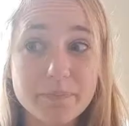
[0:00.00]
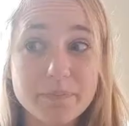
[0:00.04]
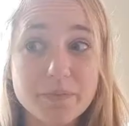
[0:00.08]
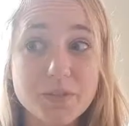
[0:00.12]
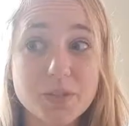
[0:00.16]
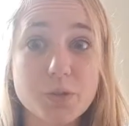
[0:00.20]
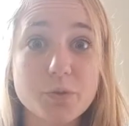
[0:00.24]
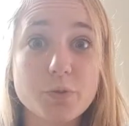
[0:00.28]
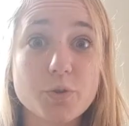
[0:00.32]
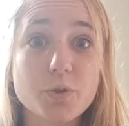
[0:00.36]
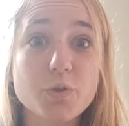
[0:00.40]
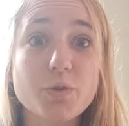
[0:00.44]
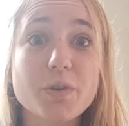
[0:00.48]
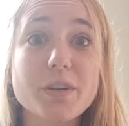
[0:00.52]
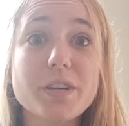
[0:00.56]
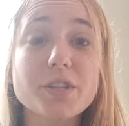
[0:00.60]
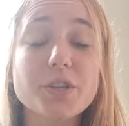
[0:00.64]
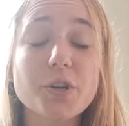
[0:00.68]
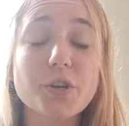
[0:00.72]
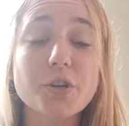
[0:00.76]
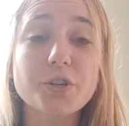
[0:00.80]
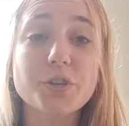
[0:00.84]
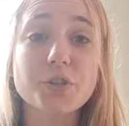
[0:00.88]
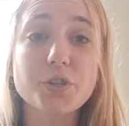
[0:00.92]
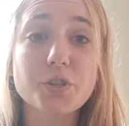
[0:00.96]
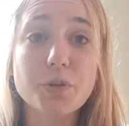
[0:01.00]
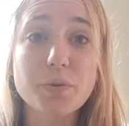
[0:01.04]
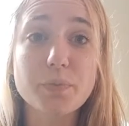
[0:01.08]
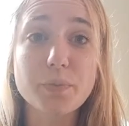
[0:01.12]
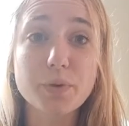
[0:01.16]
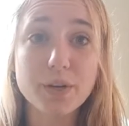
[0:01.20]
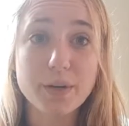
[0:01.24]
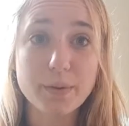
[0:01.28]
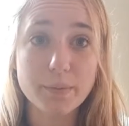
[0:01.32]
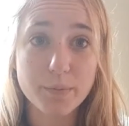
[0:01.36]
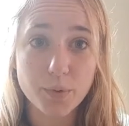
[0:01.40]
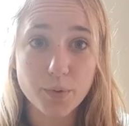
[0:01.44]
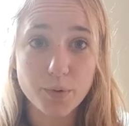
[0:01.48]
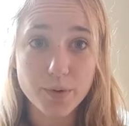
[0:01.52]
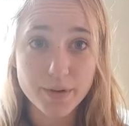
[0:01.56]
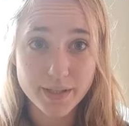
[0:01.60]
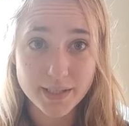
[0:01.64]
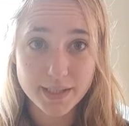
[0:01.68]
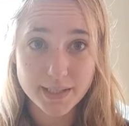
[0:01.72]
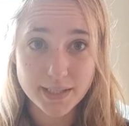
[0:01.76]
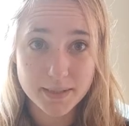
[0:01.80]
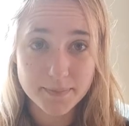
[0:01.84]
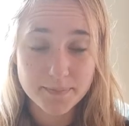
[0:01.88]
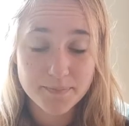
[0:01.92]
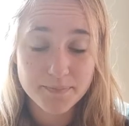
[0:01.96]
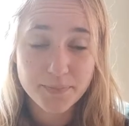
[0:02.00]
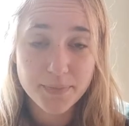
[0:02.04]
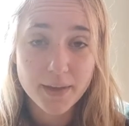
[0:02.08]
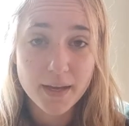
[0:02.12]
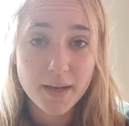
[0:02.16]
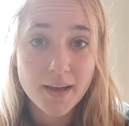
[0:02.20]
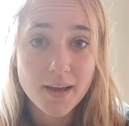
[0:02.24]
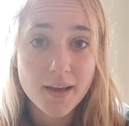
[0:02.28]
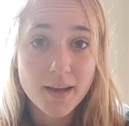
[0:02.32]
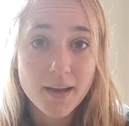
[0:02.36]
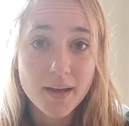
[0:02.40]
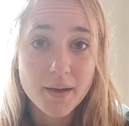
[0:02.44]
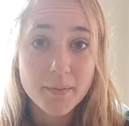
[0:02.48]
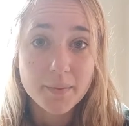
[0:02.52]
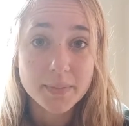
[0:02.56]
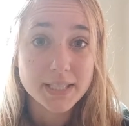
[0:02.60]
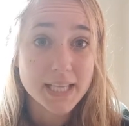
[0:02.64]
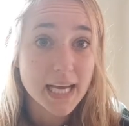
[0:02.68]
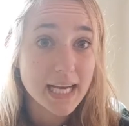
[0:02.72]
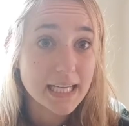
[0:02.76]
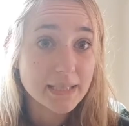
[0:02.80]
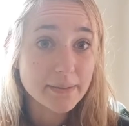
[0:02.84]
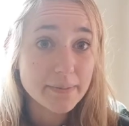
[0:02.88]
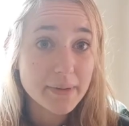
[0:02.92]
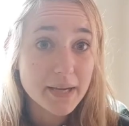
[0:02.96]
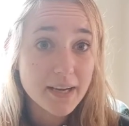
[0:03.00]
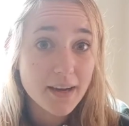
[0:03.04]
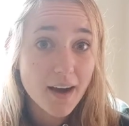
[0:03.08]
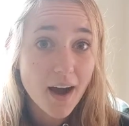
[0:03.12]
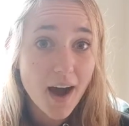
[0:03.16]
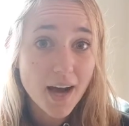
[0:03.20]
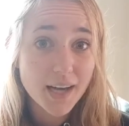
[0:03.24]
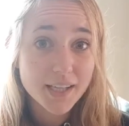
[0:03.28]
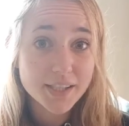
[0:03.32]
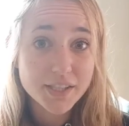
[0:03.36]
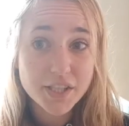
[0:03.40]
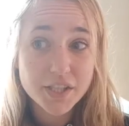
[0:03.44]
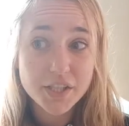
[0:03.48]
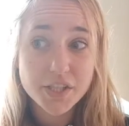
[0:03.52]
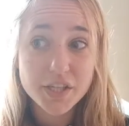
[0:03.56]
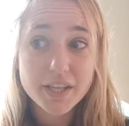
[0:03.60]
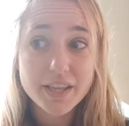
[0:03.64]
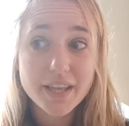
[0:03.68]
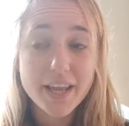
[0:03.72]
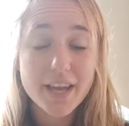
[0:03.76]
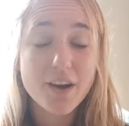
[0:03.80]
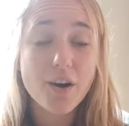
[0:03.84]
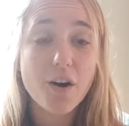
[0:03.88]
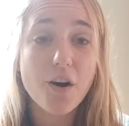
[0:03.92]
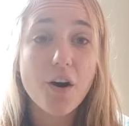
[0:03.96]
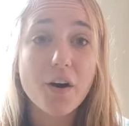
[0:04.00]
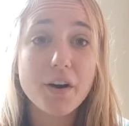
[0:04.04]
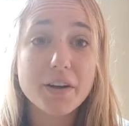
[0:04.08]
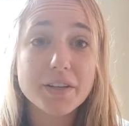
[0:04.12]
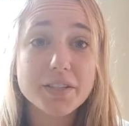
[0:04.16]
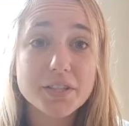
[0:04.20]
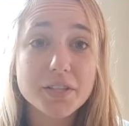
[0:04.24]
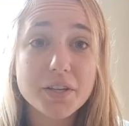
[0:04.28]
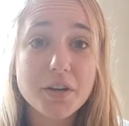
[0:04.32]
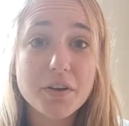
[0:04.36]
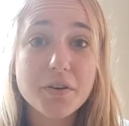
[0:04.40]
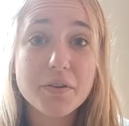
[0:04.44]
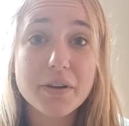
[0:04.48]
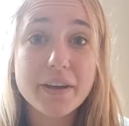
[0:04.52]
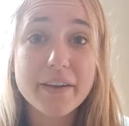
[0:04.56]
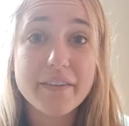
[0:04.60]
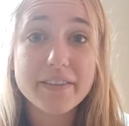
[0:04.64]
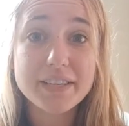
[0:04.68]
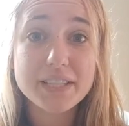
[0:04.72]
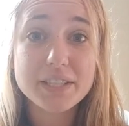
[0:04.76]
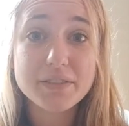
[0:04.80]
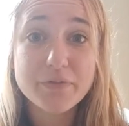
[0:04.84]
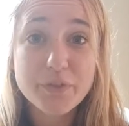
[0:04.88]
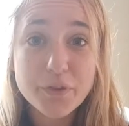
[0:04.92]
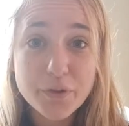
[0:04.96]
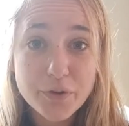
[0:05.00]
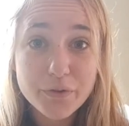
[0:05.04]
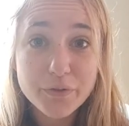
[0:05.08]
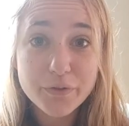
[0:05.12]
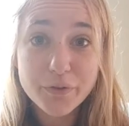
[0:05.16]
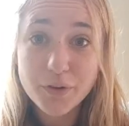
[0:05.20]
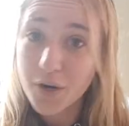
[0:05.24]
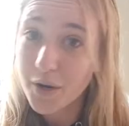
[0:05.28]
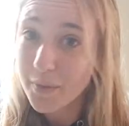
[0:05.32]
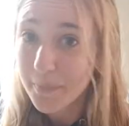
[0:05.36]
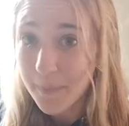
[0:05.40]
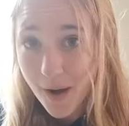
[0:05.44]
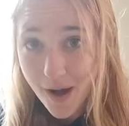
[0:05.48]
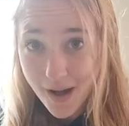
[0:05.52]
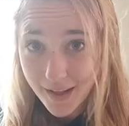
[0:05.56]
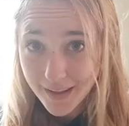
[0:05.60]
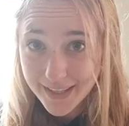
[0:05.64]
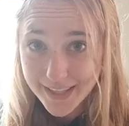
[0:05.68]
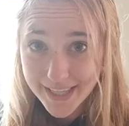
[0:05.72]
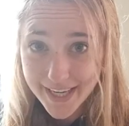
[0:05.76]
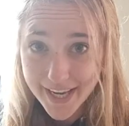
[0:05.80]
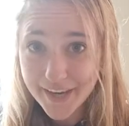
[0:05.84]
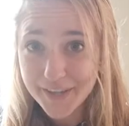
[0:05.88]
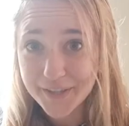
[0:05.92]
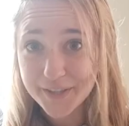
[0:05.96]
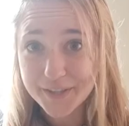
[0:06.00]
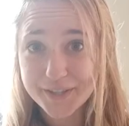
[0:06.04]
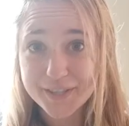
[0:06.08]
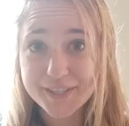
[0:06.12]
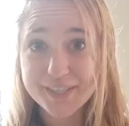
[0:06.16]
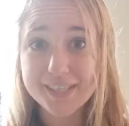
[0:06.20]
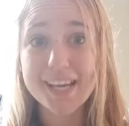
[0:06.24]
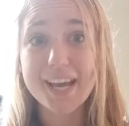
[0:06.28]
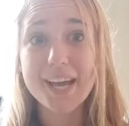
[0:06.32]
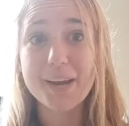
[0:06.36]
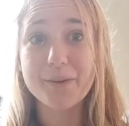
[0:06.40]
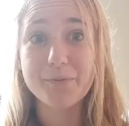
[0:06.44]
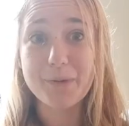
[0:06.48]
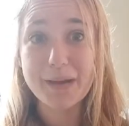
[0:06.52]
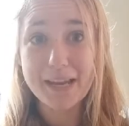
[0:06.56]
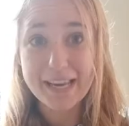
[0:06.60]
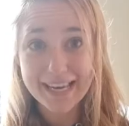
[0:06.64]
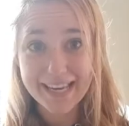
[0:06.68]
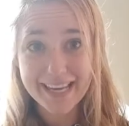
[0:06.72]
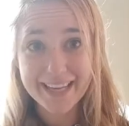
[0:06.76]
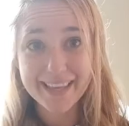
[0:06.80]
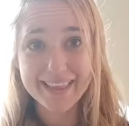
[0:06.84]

So trees are super important. Besides being oxygen, they also give us food for our pollinators, and we need